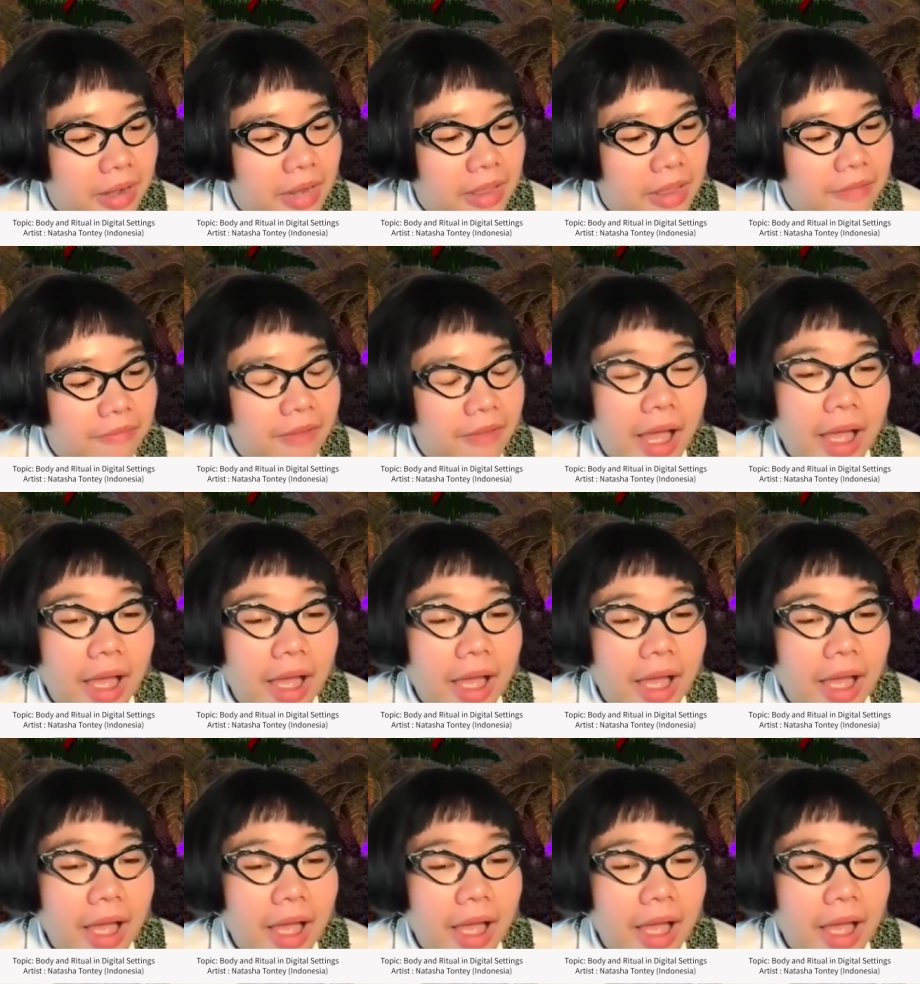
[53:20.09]
if I
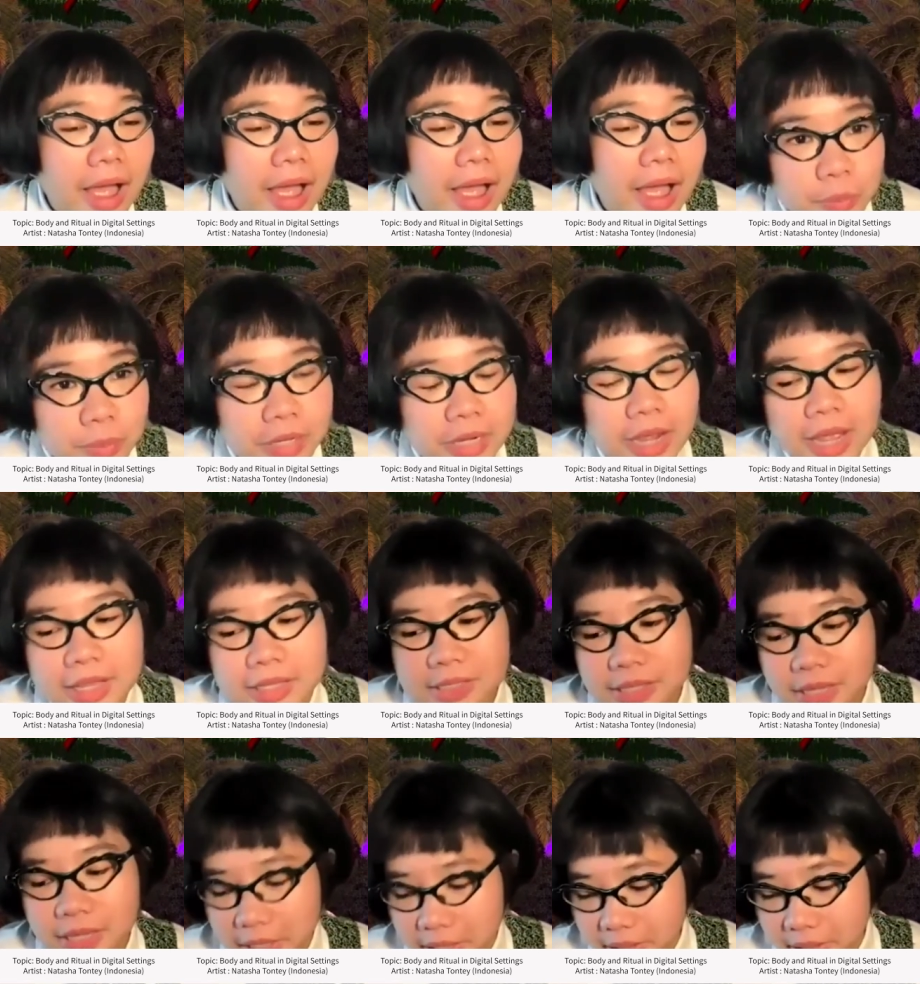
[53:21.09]
go to
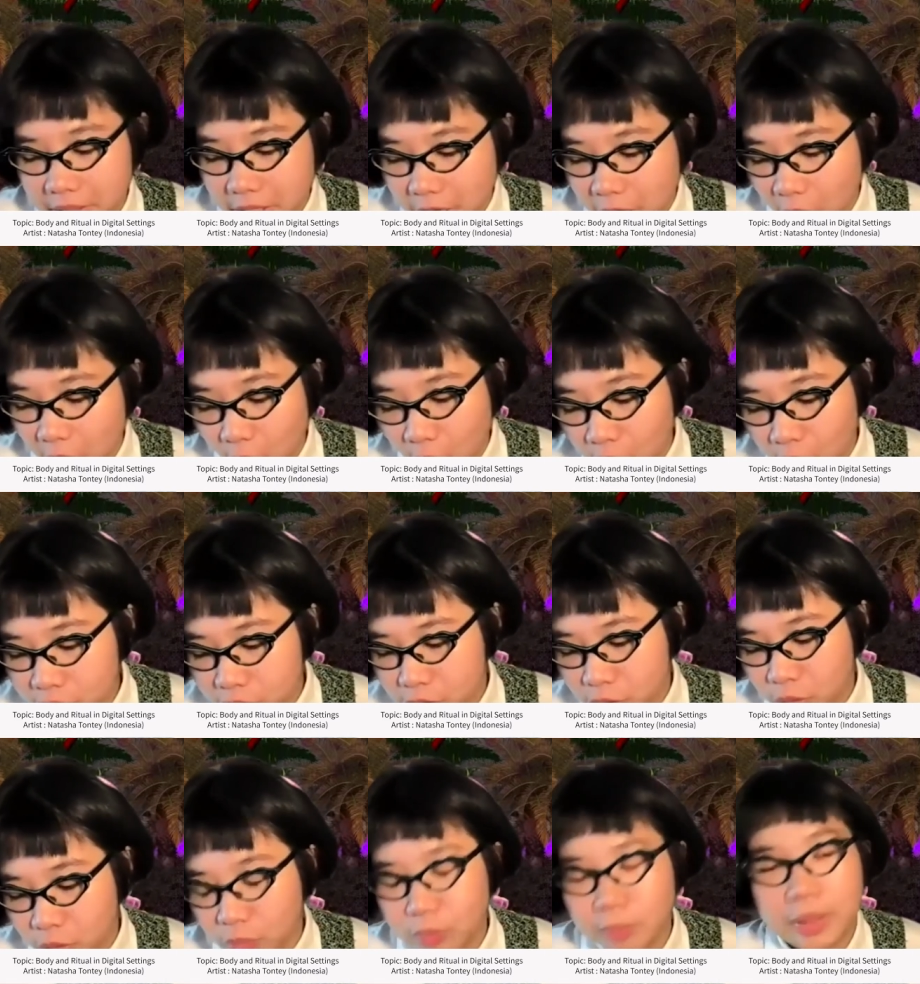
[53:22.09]
Minahasa, not
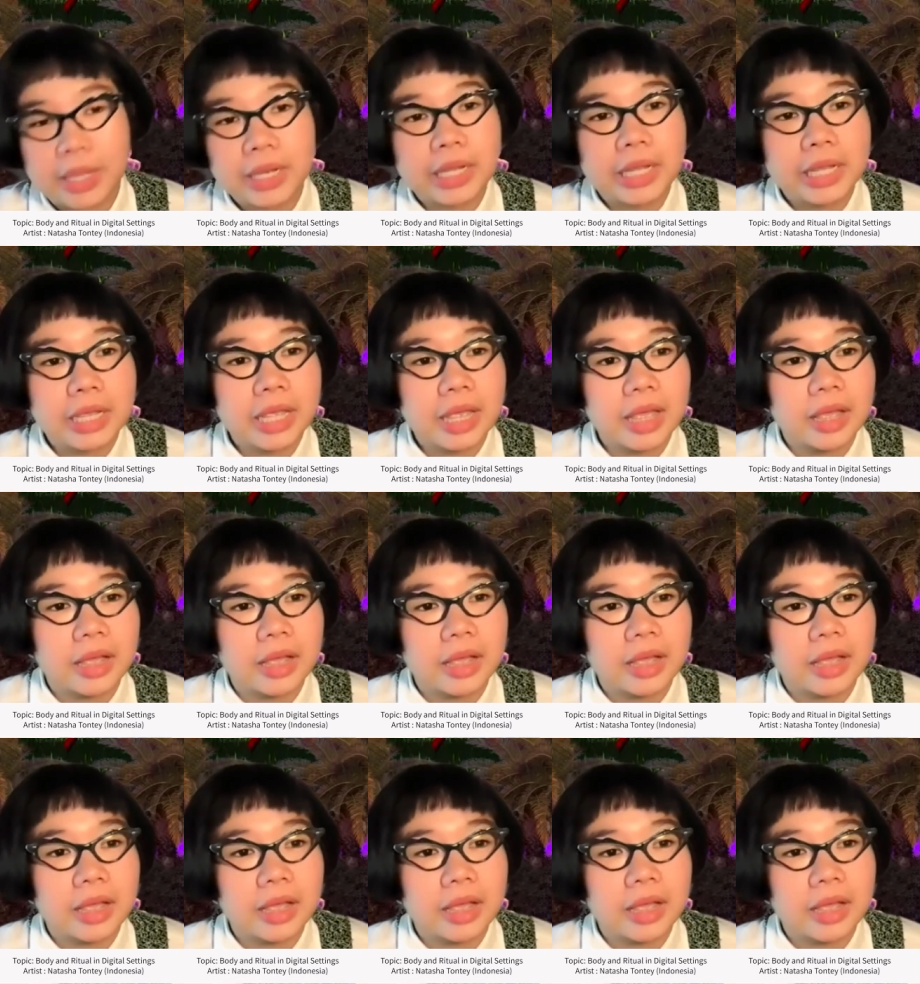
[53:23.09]
so many